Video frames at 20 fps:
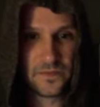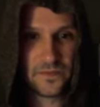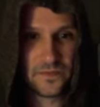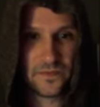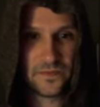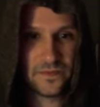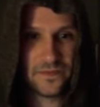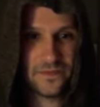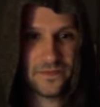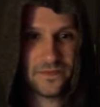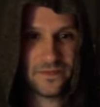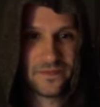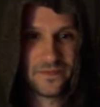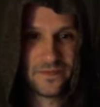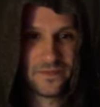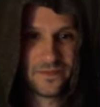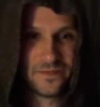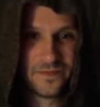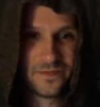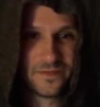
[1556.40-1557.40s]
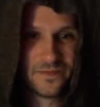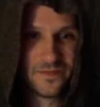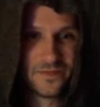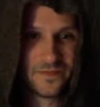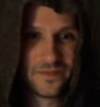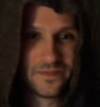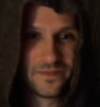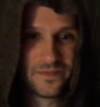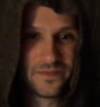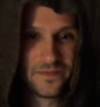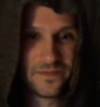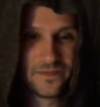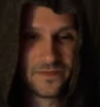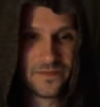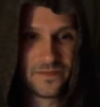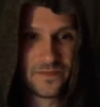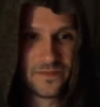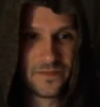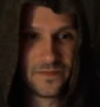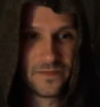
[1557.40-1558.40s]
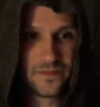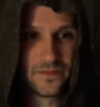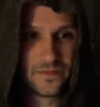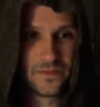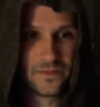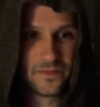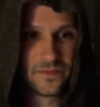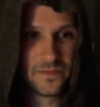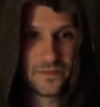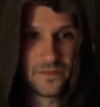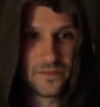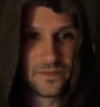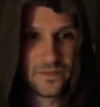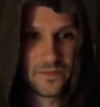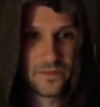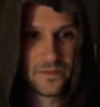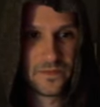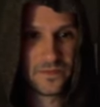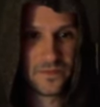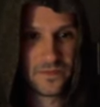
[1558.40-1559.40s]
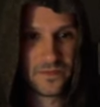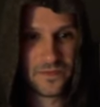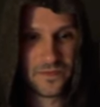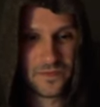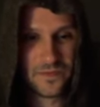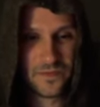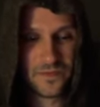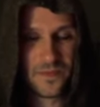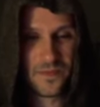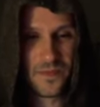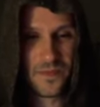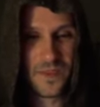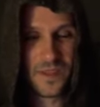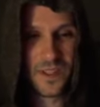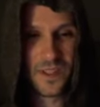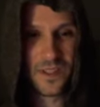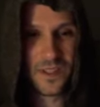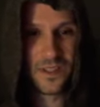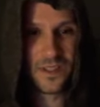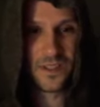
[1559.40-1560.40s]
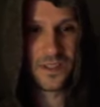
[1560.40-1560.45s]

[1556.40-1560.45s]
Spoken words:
[no speech]